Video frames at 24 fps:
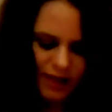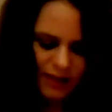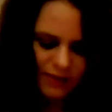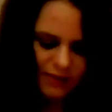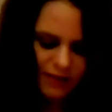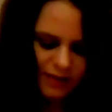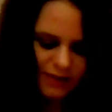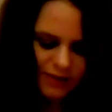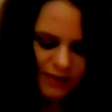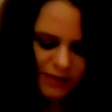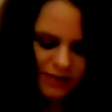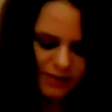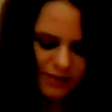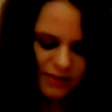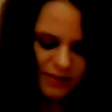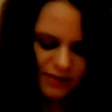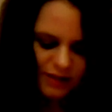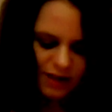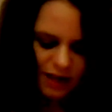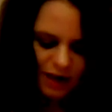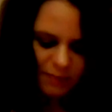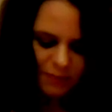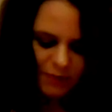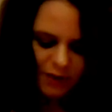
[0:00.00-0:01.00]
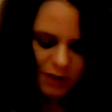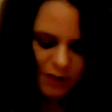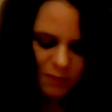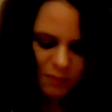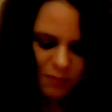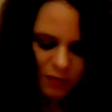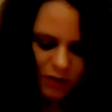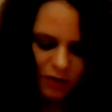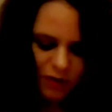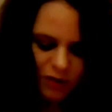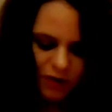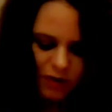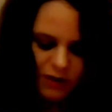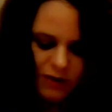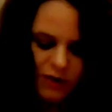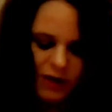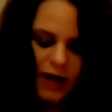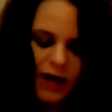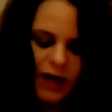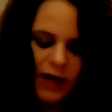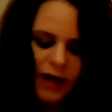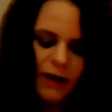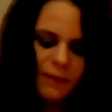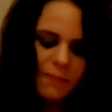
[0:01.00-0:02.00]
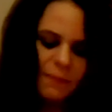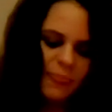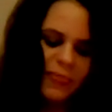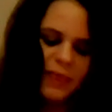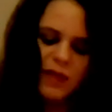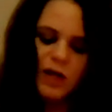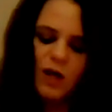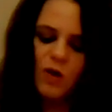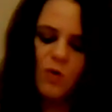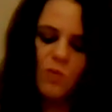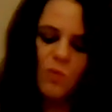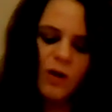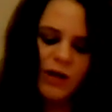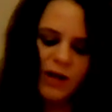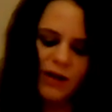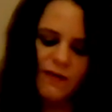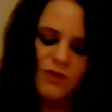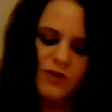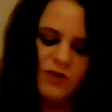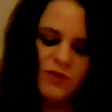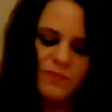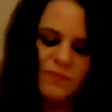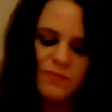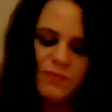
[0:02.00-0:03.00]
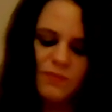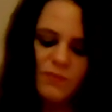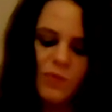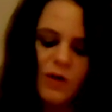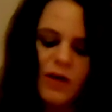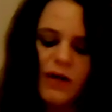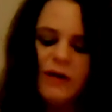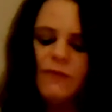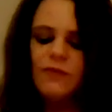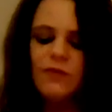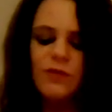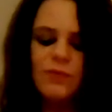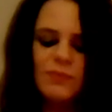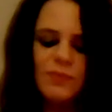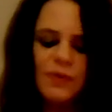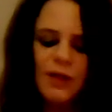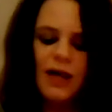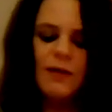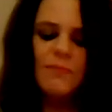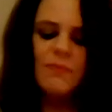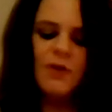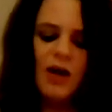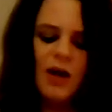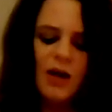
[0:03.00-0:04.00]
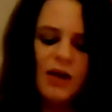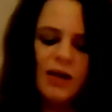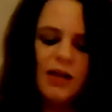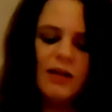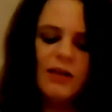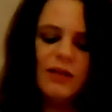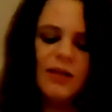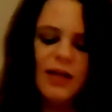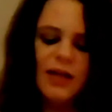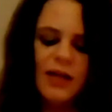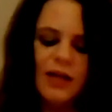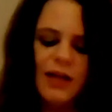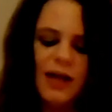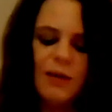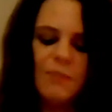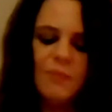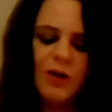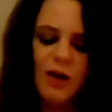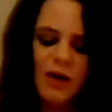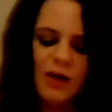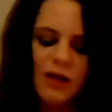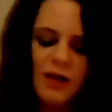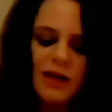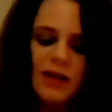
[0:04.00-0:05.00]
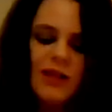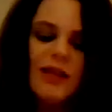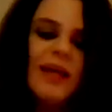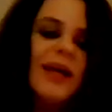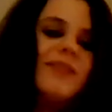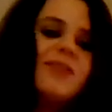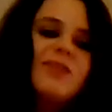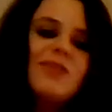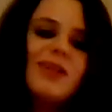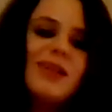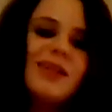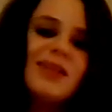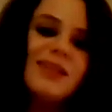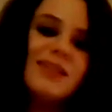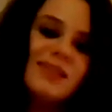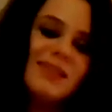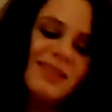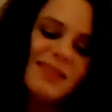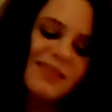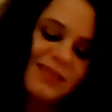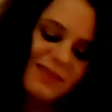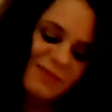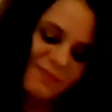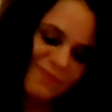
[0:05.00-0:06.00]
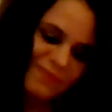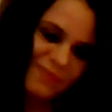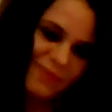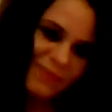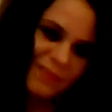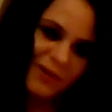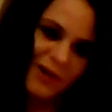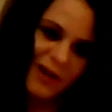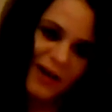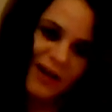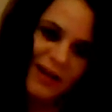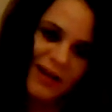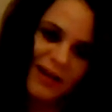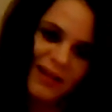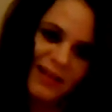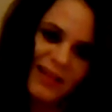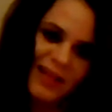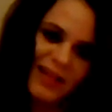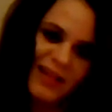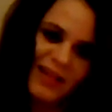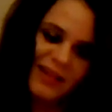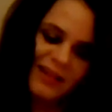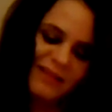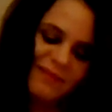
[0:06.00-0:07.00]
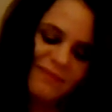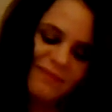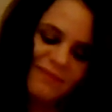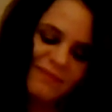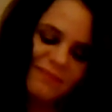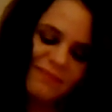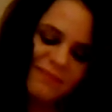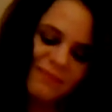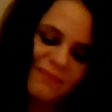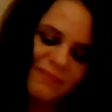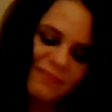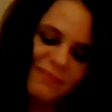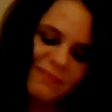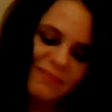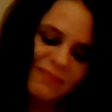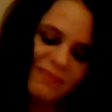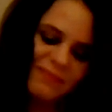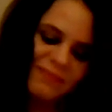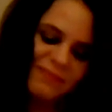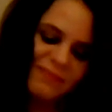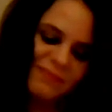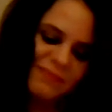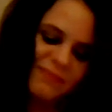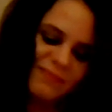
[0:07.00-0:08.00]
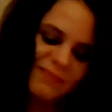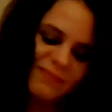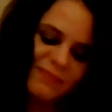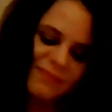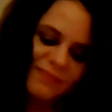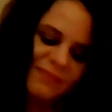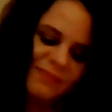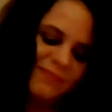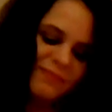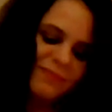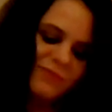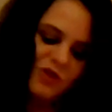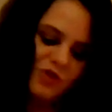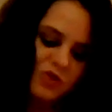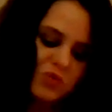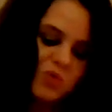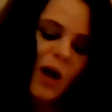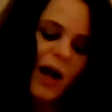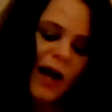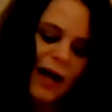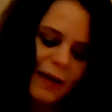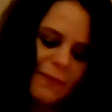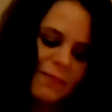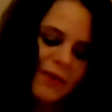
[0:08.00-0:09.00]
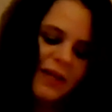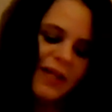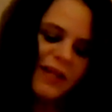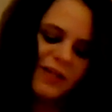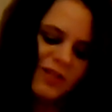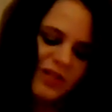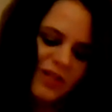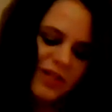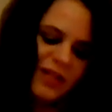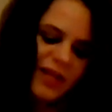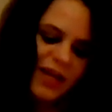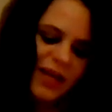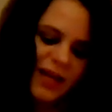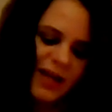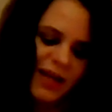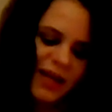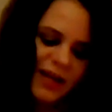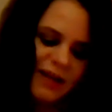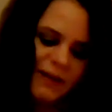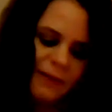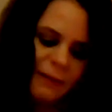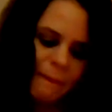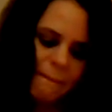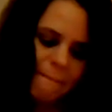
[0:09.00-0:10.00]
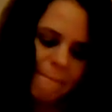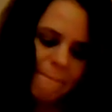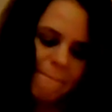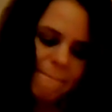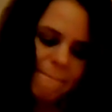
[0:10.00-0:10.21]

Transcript: And then this is coming apart. Whatever. I'm not gonna let this. I'm not gonna let it try me today.